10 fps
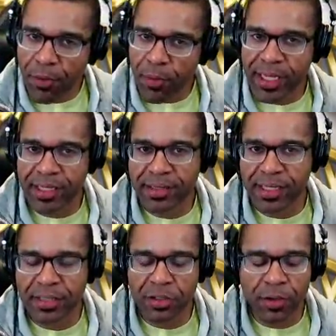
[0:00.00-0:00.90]
before we get
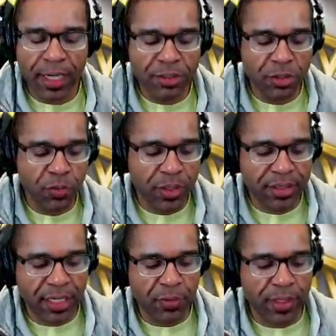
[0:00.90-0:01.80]
into that, though, I do
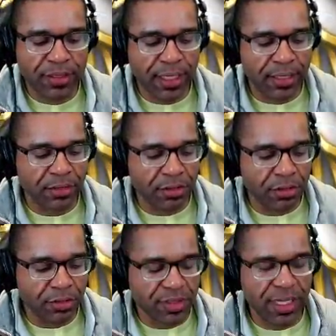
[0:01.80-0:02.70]
want to take a quick second
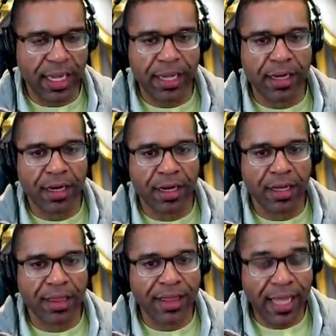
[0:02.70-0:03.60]
to say
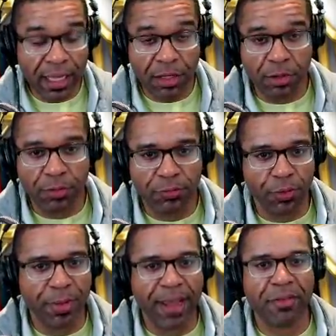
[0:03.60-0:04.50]
uh, thank you
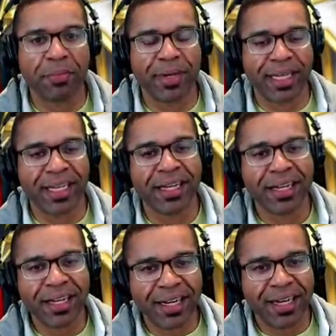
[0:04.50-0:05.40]
from everybody
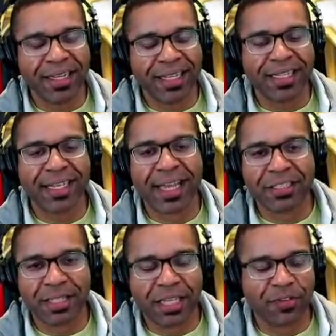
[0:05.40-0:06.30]
uh, that did
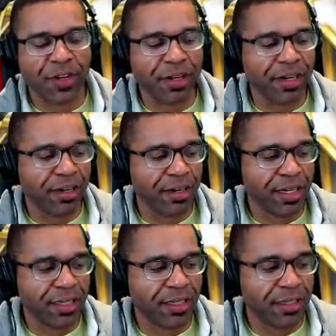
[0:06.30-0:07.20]
catch the last video here.
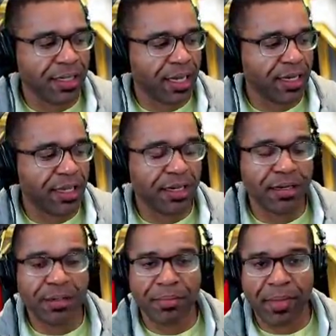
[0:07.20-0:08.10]
It got
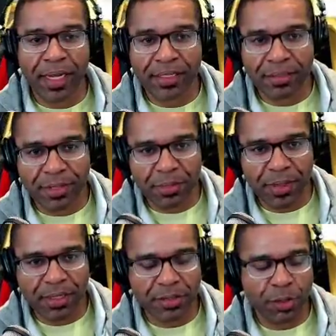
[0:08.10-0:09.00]
an amazing
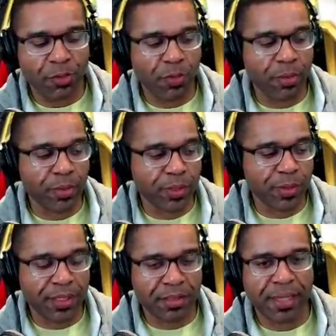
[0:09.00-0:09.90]
response, an overwhelming
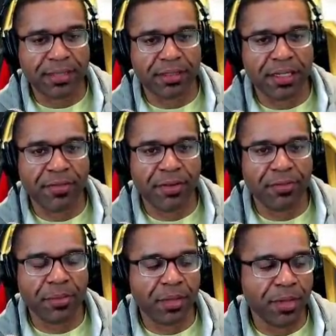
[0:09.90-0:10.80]
response of
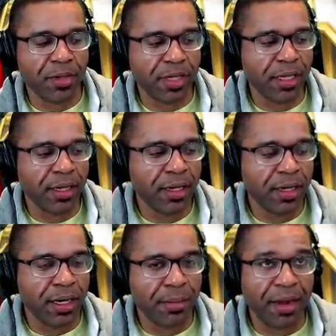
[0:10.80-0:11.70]
positivity from the community.
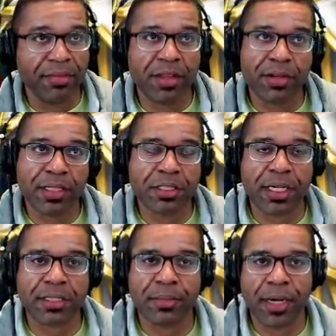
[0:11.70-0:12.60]
Um, I've literally
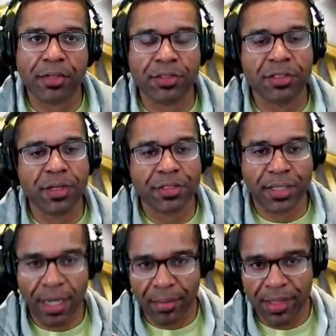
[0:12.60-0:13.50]
checked about two
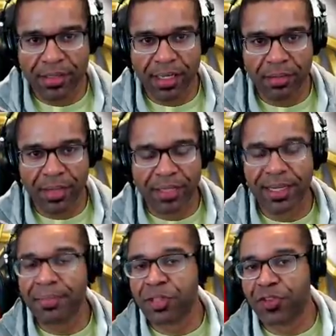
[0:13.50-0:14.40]
hundred comments, and by
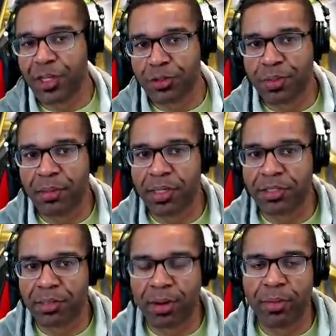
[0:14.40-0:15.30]
the time this video is
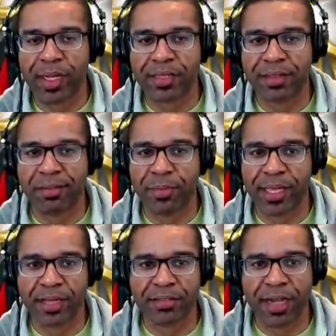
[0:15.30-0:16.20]
published, I'll probably get to
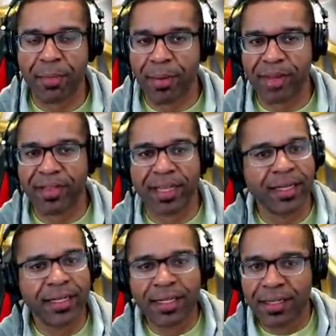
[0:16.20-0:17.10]
everybody else, or I probably have like,
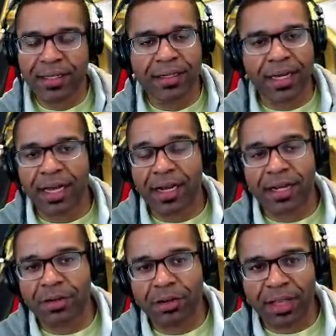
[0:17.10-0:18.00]

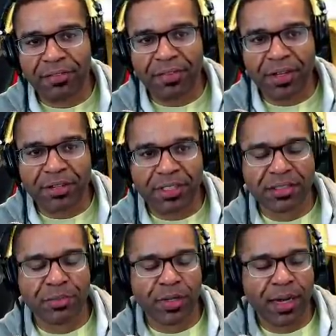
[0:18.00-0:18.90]
I, I don't know, like fifty or
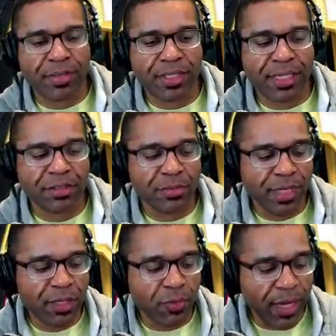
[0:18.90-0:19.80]
sixty more comments to get to.
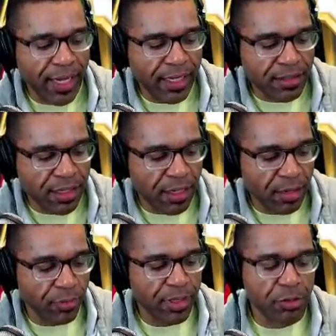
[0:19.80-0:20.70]
But either way, guys,
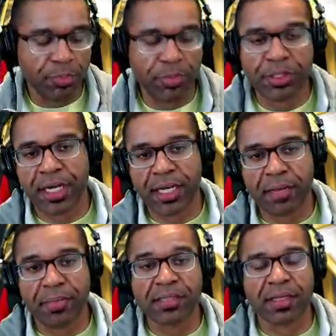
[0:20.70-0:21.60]
uh, really do appreciate
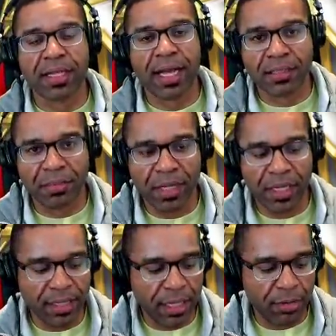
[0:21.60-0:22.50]
it. It means a lot to
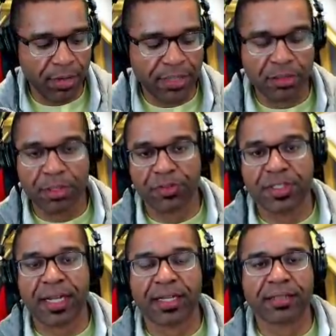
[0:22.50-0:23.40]
me. Thank you guys so much
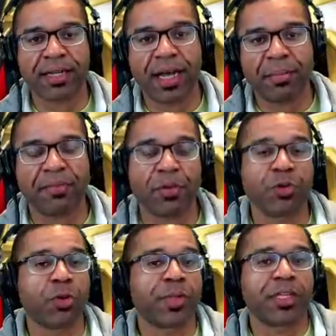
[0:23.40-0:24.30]
for taking the time. If
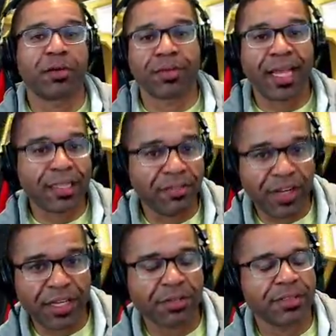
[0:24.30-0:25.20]
you normally don't like the
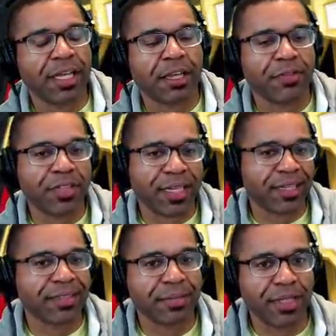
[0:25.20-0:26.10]
videos, thank you for
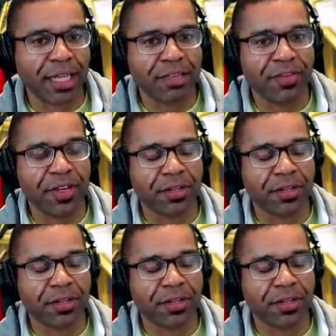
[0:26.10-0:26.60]
taking the time to like